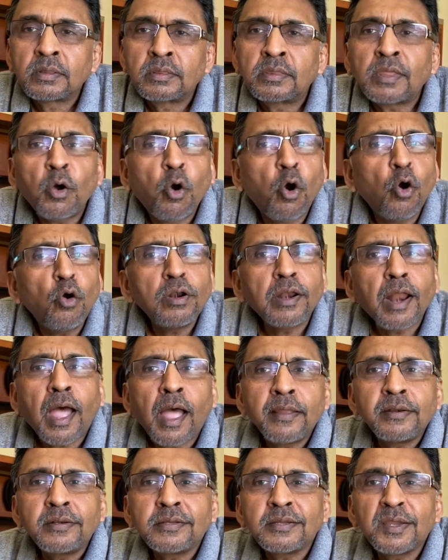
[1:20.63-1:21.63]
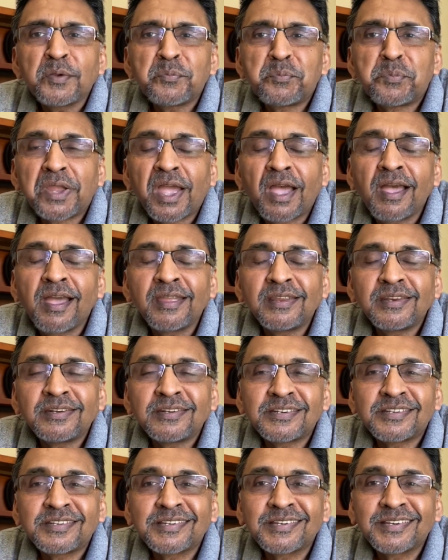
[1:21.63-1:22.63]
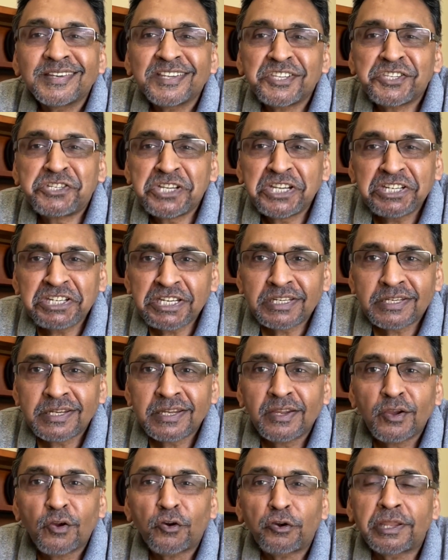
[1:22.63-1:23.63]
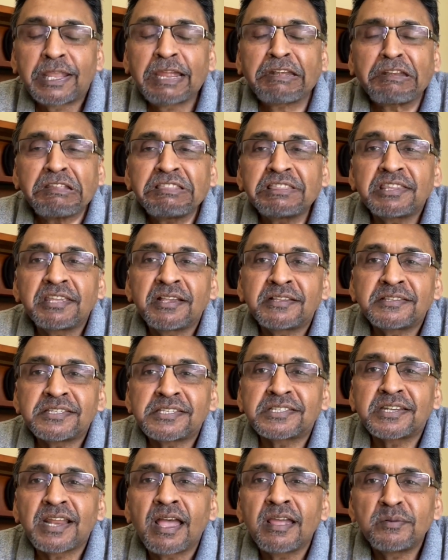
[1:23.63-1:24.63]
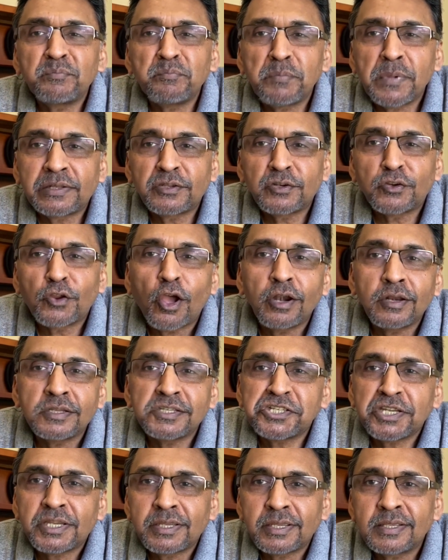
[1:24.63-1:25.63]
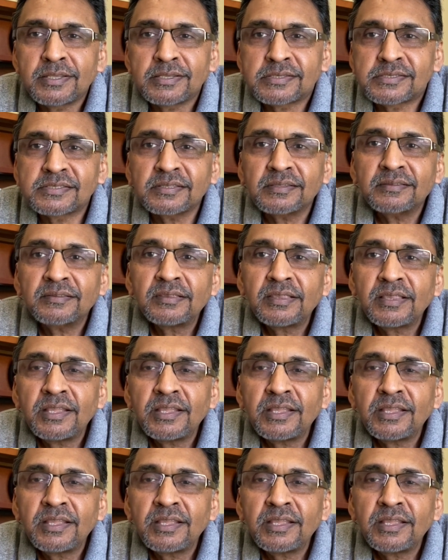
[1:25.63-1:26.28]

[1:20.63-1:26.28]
The whole idea behind GTD or getting things done methodology is